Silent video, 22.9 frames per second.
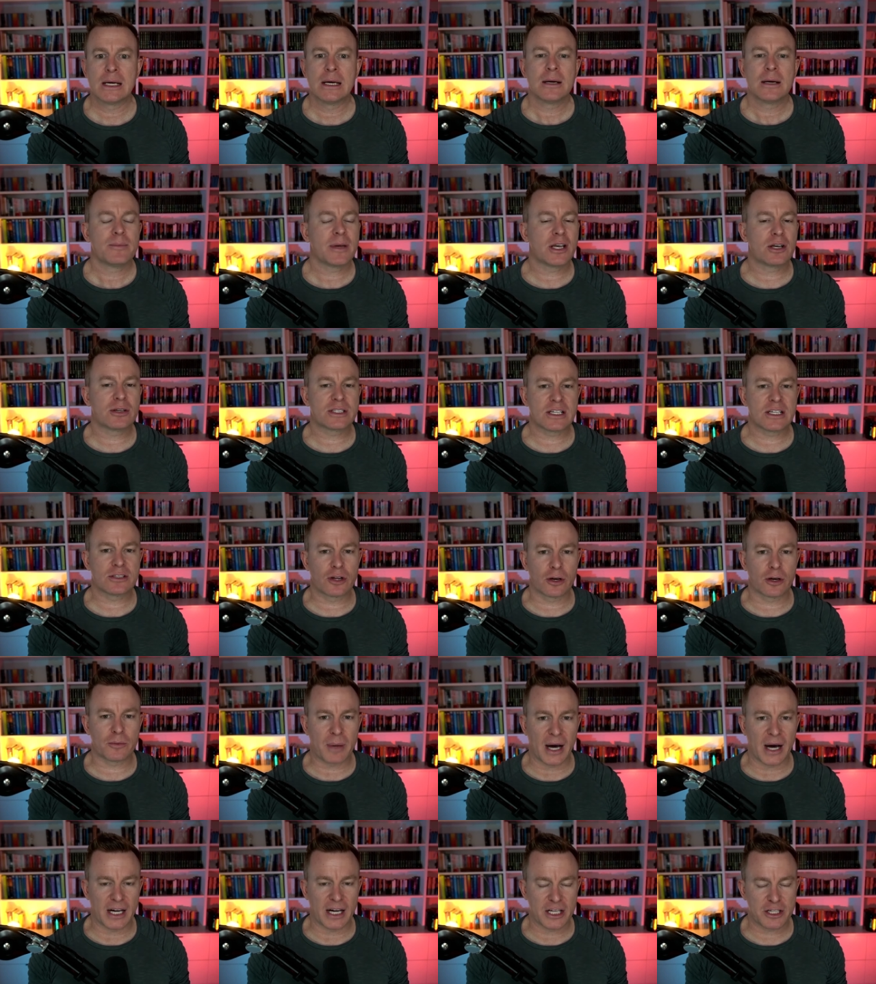because there's no
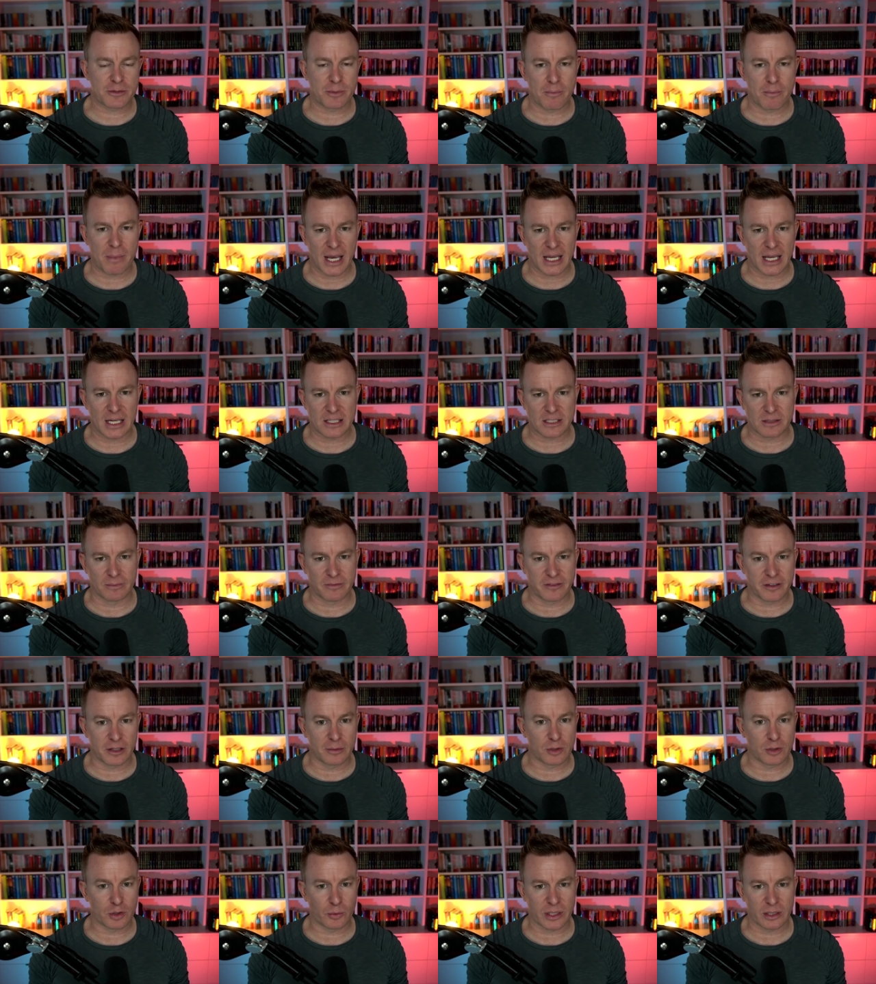punishment mechanism for them
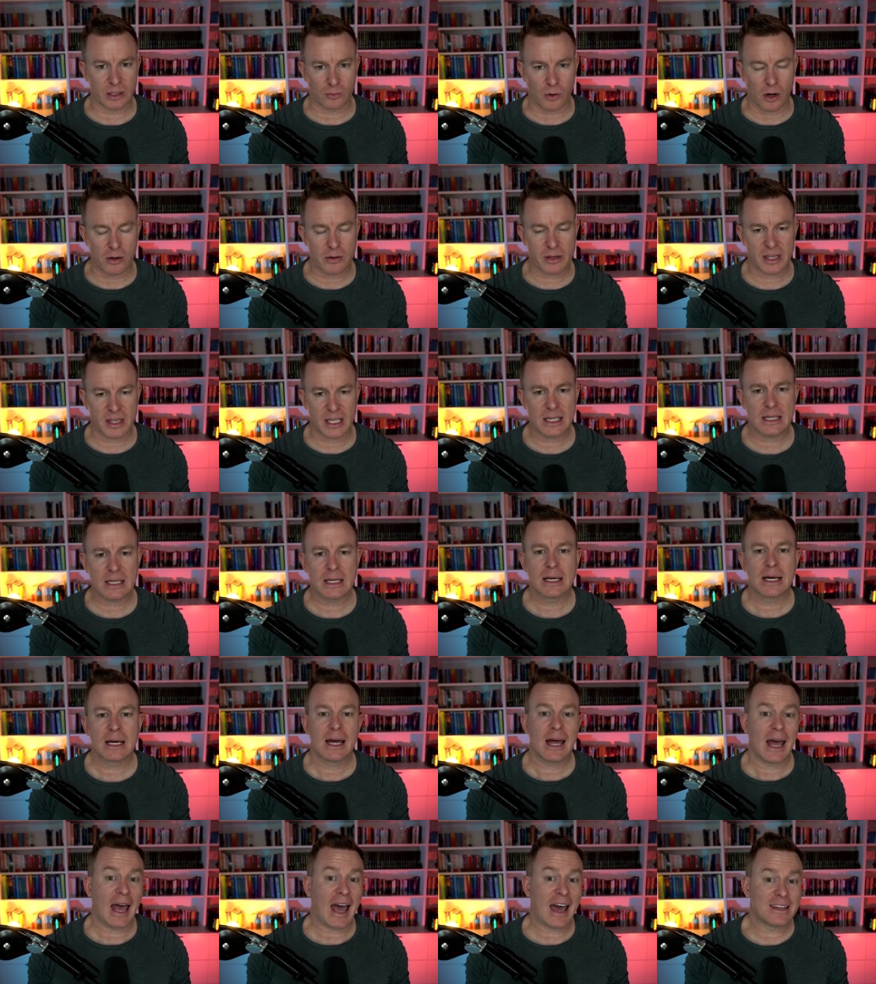doing the wrong thing.
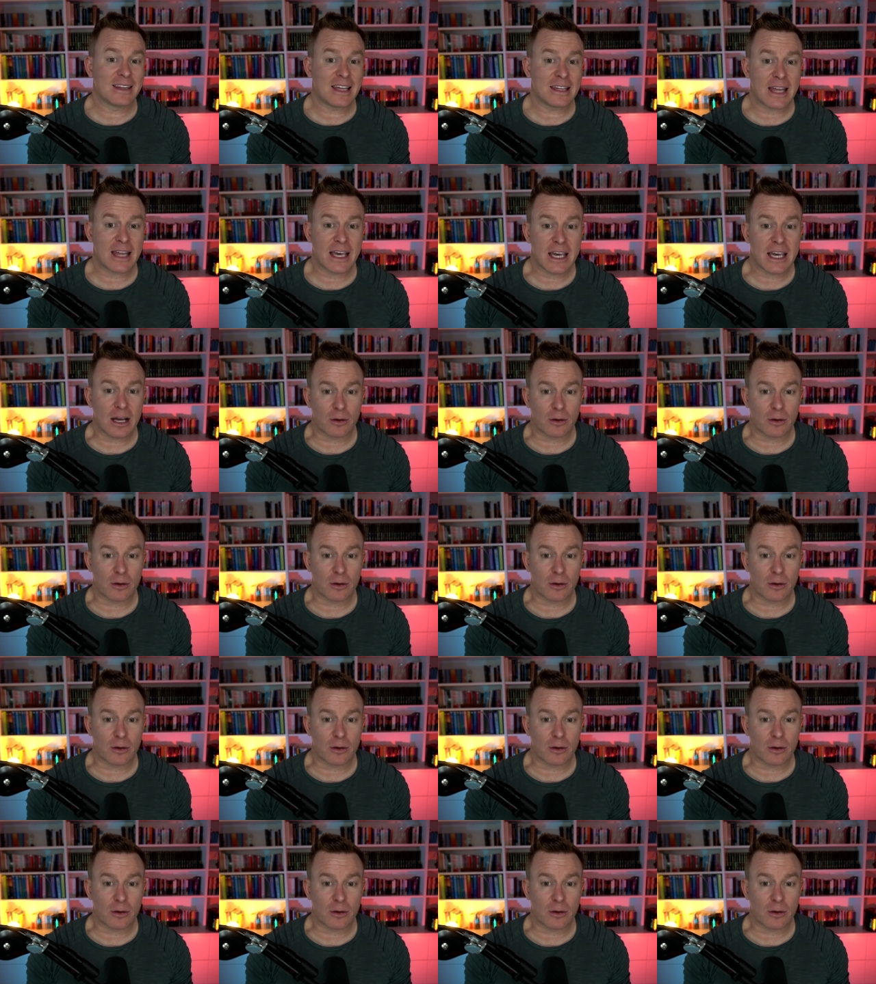And then they get